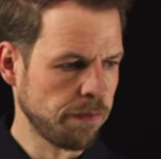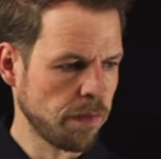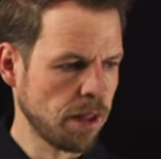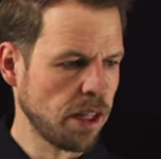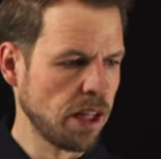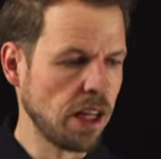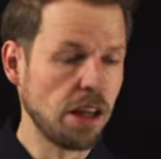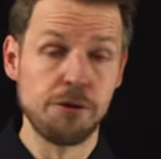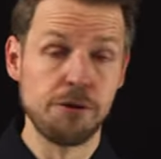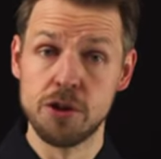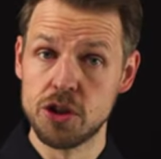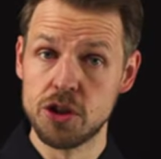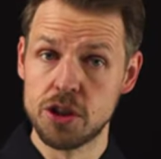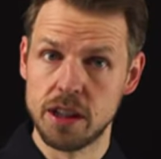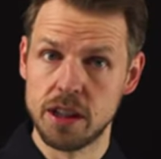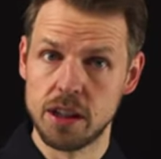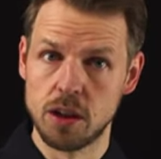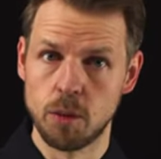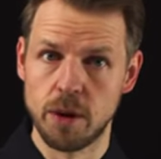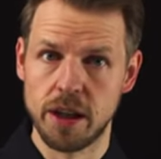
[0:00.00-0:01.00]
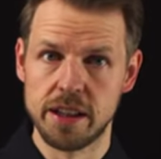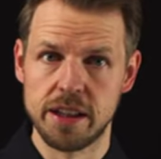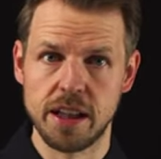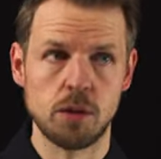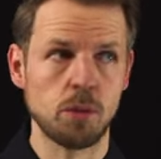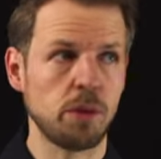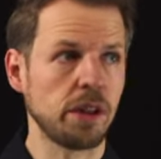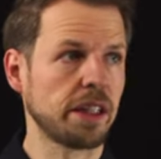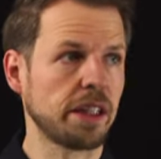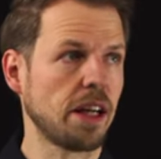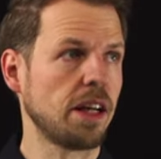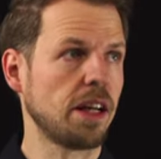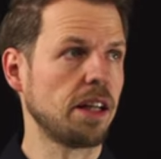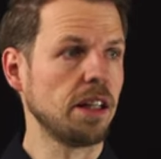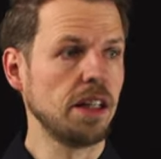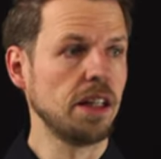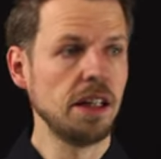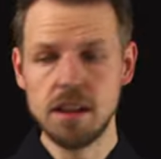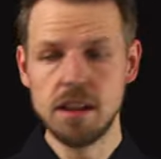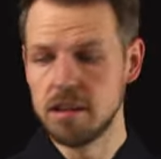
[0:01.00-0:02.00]
Efficient in the way that we can
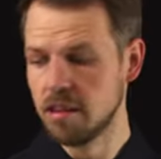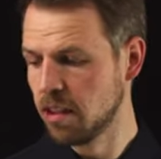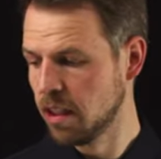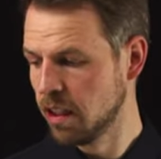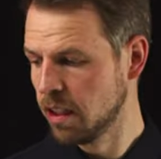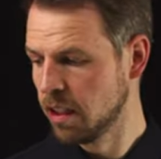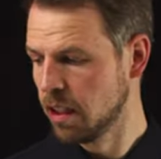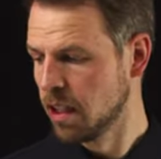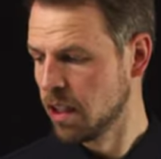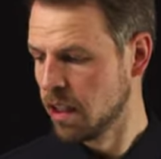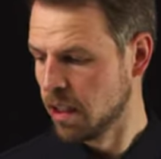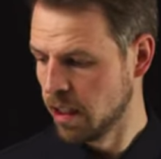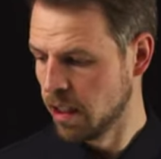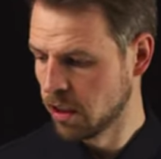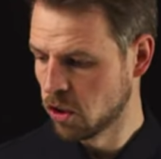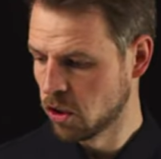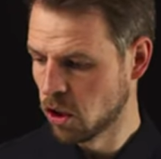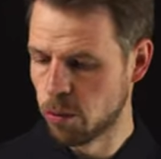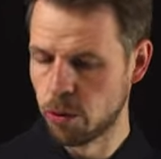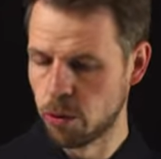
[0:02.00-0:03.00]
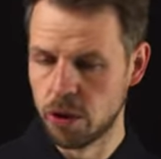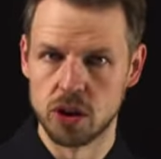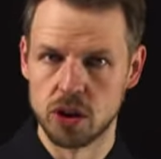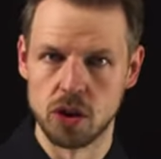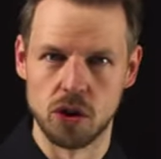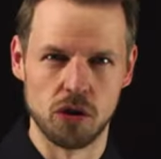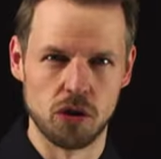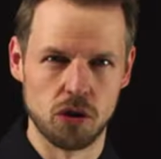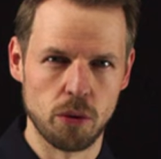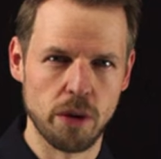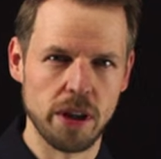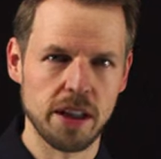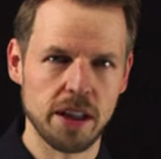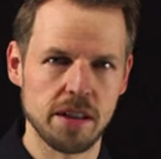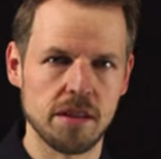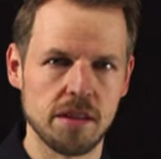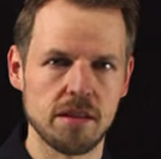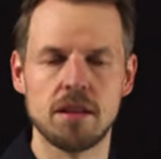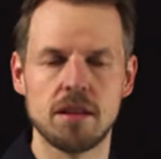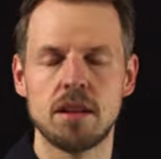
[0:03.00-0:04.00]
easily incorporate
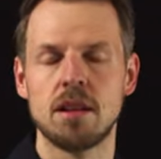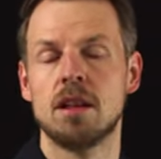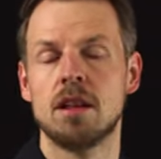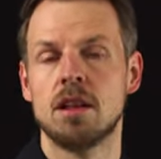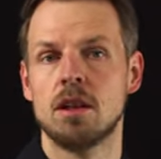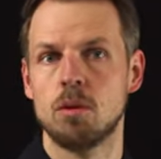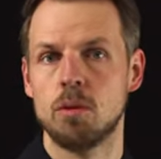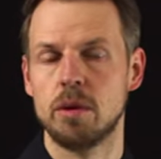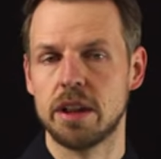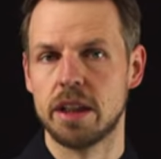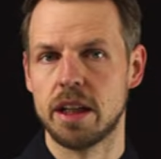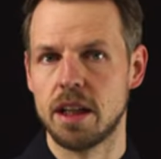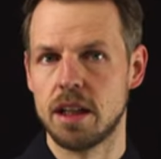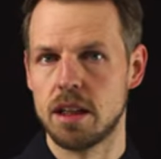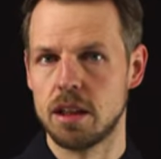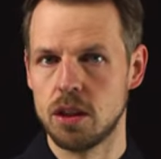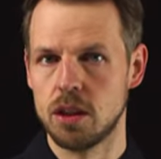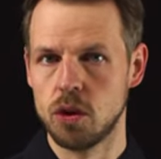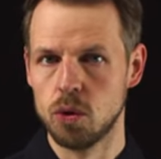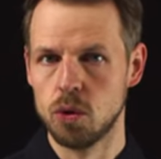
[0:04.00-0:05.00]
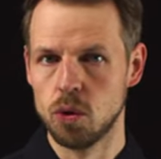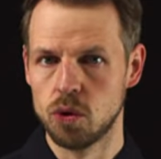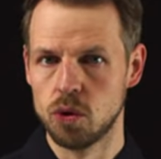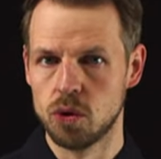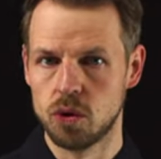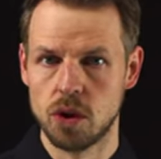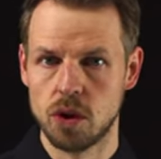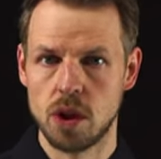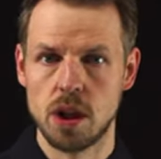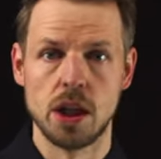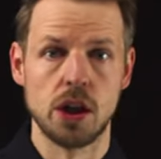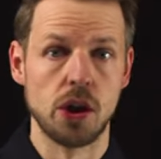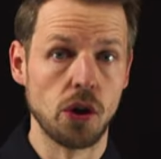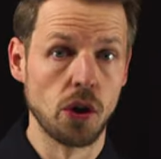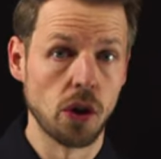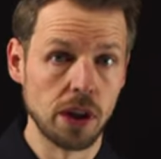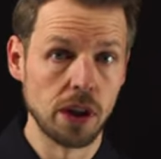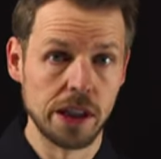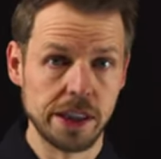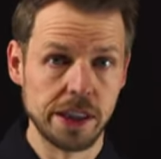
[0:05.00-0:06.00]
constraints, we can use
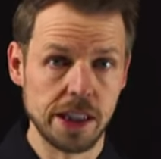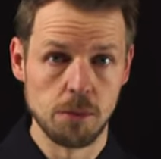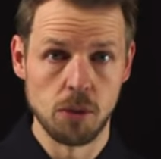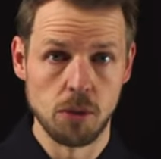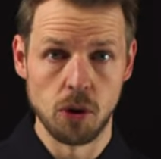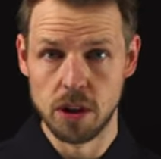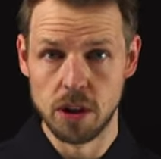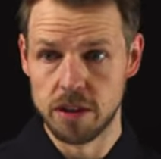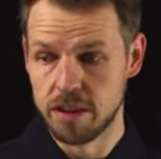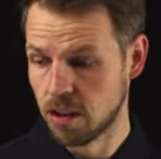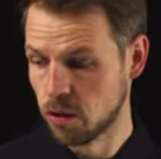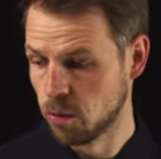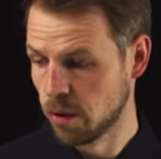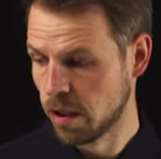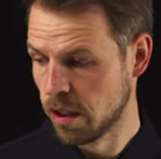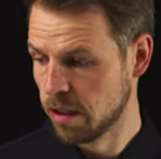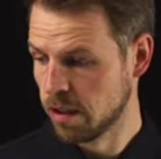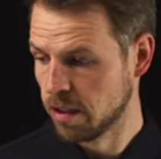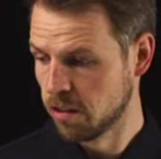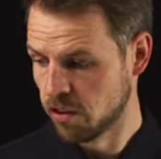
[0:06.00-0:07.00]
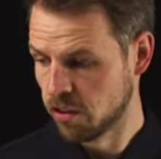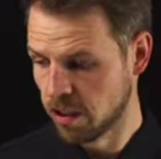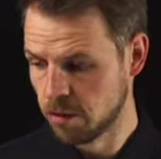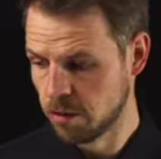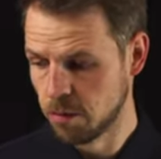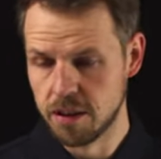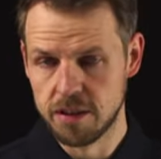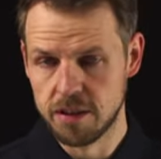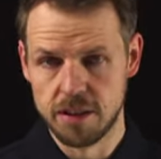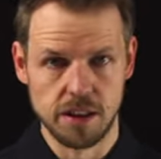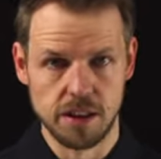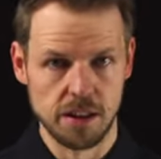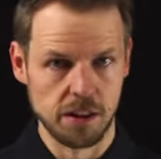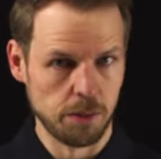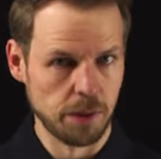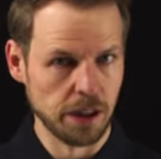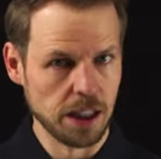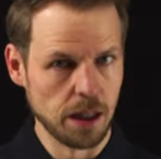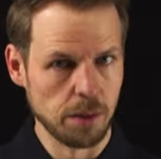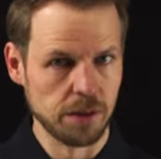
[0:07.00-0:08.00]
nonlinear models as well. This just means that this
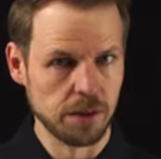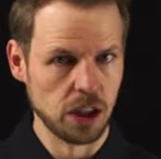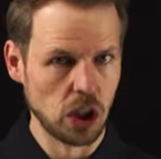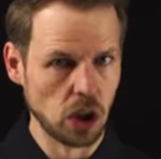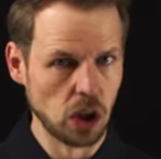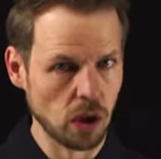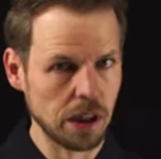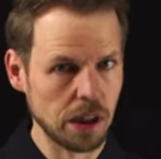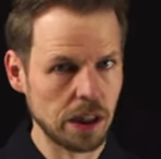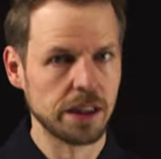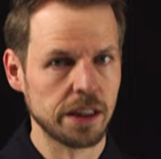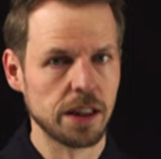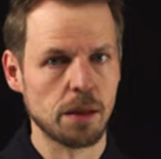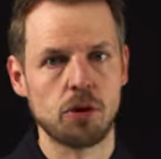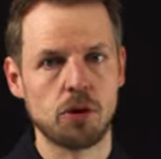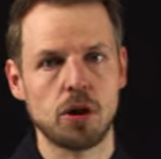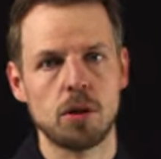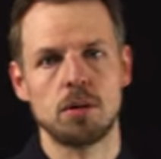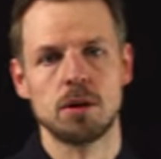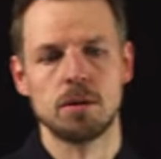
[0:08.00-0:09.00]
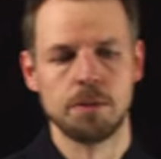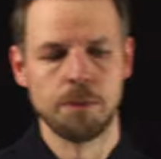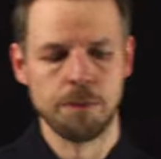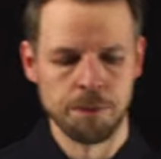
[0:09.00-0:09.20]
becomes a nonlinear problem.